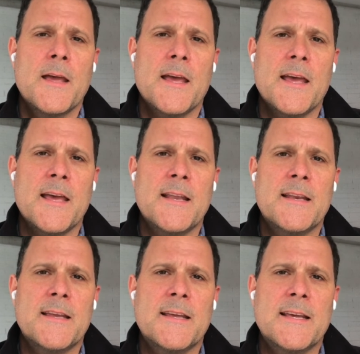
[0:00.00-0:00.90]
And
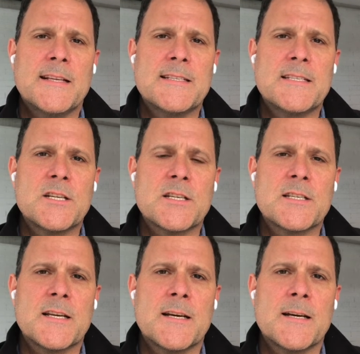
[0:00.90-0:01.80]
it's
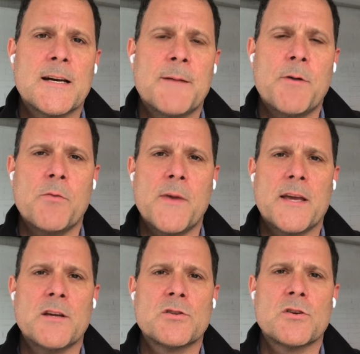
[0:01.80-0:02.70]
just about
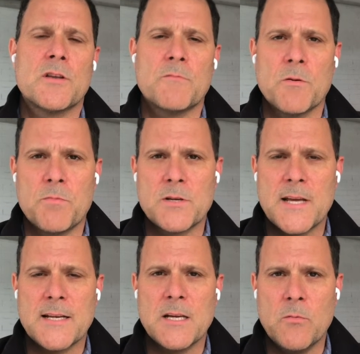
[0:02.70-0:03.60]
making sure that we're
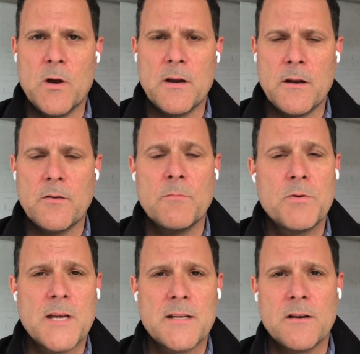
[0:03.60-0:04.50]
protecting one another and
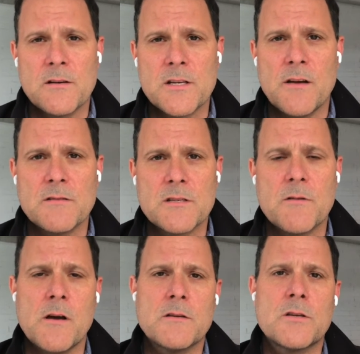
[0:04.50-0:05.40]
protecting ourselves as
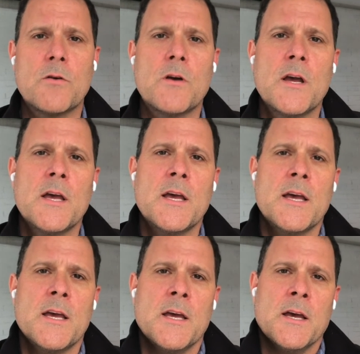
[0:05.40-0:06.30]
well. So
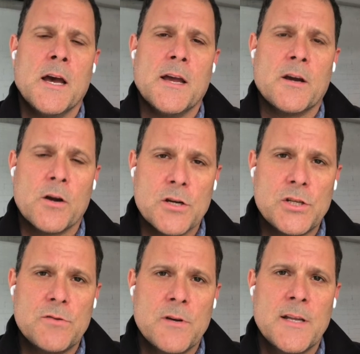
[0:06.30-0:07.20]
I encourage
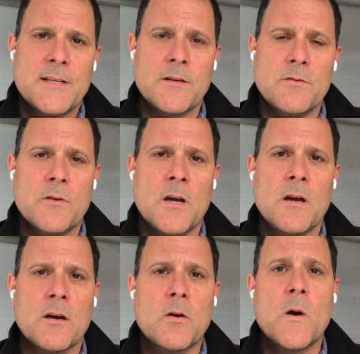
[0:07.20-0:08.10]
you to
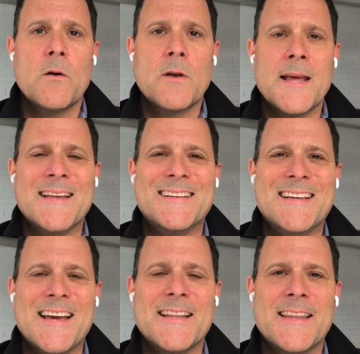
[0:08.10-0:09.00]
go out and
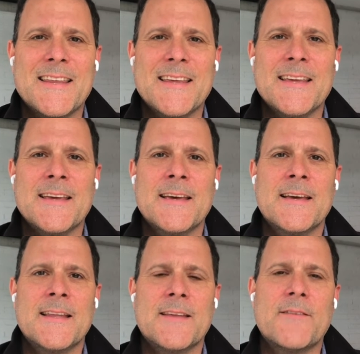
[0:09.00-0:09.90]
get the
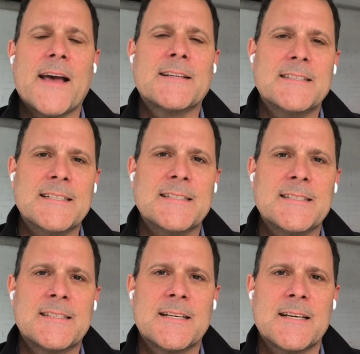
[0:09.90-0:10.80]
vaccines